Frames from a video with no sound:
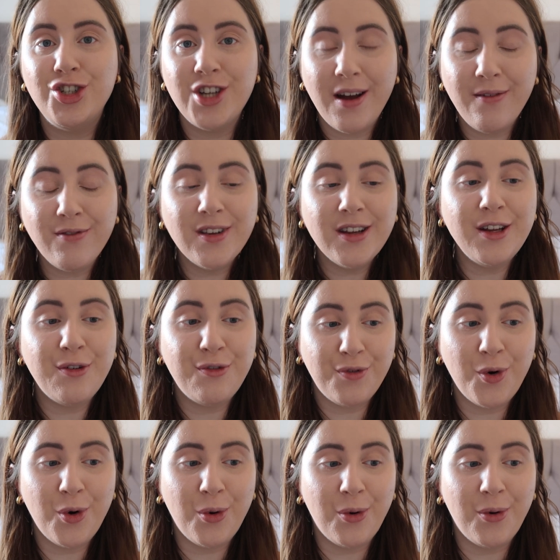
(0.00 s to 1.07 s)
generally
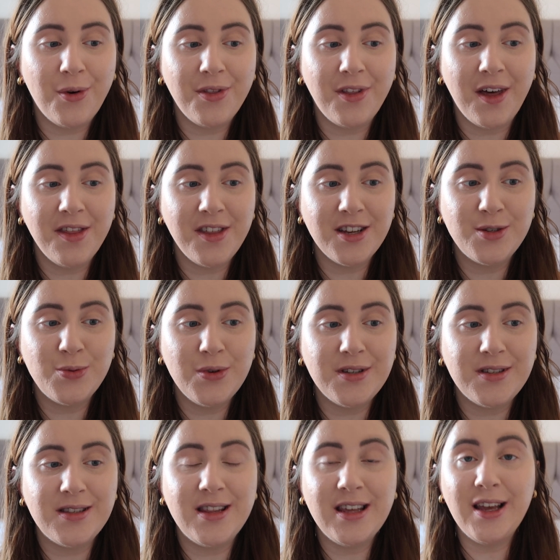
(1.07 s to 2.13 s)
thought that this
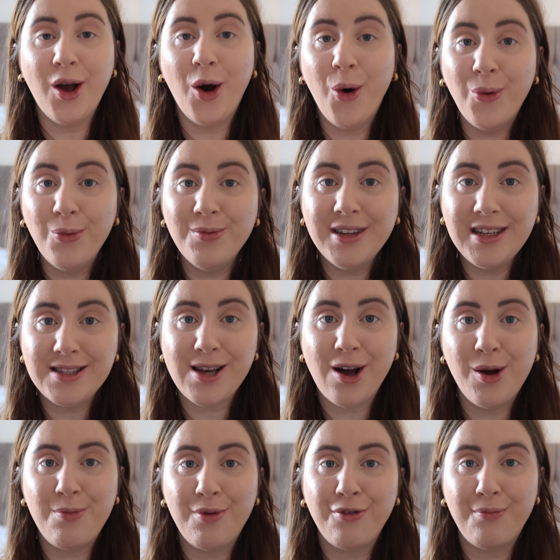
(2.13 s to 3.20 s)
was the only
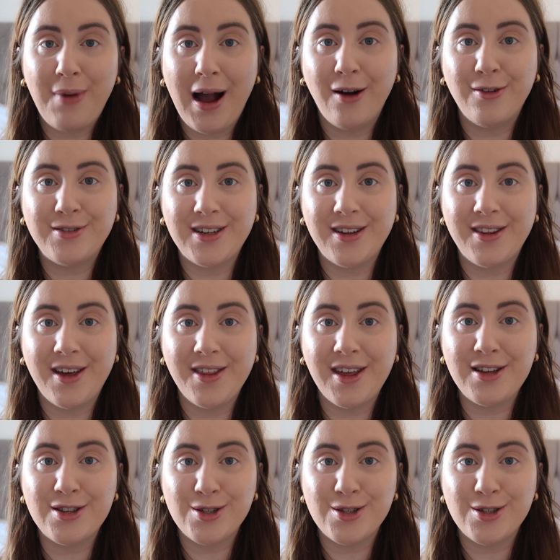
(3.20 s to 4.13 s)
type of powder that they